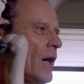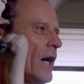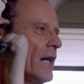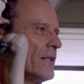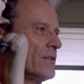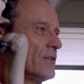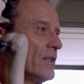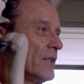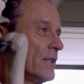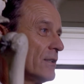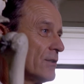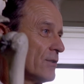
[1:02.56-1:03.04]
I
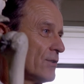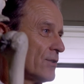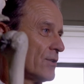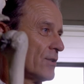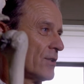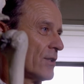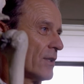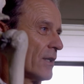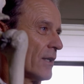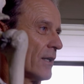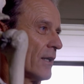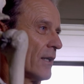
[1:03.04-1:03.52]

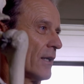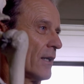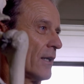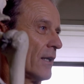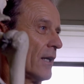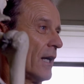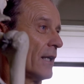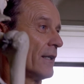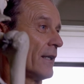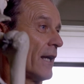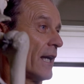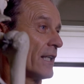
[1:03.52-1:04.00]
teach uh,
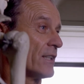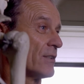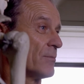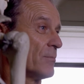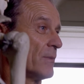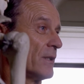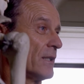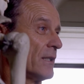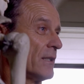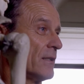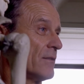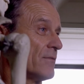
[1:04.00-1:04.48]

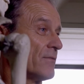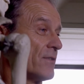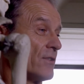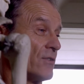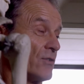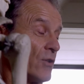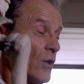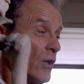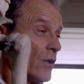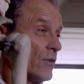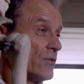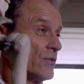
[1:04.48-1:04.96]
anatomy,
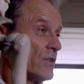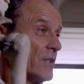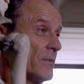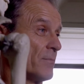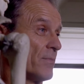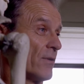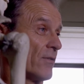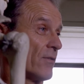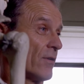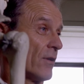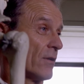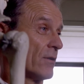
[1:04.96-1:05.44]
physiology,
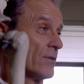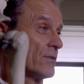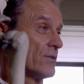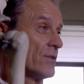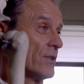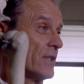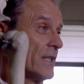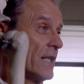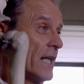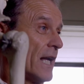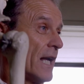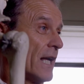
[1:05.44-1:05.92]

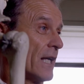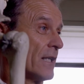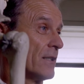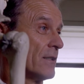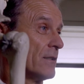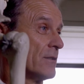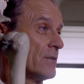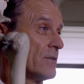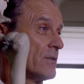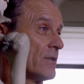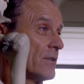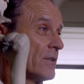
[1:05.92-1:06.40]
pathology
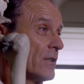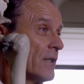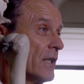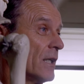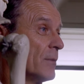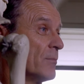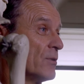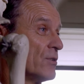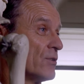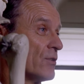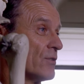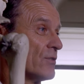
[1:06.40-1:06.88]
and uh,
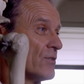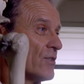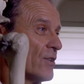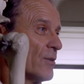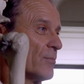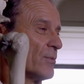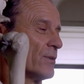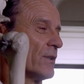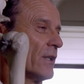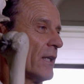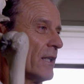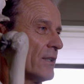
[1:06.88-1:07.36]
image
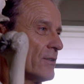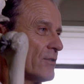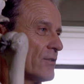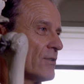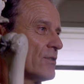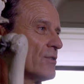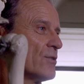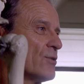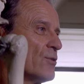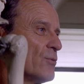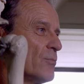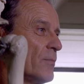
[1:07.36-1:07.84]

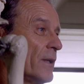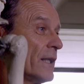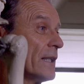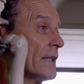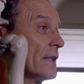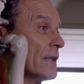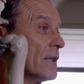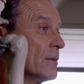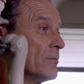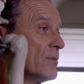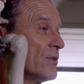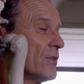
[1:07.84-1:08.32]
interpretation to
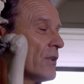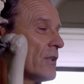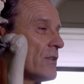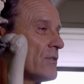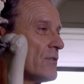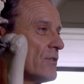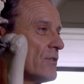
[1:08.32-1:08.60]
medical imaging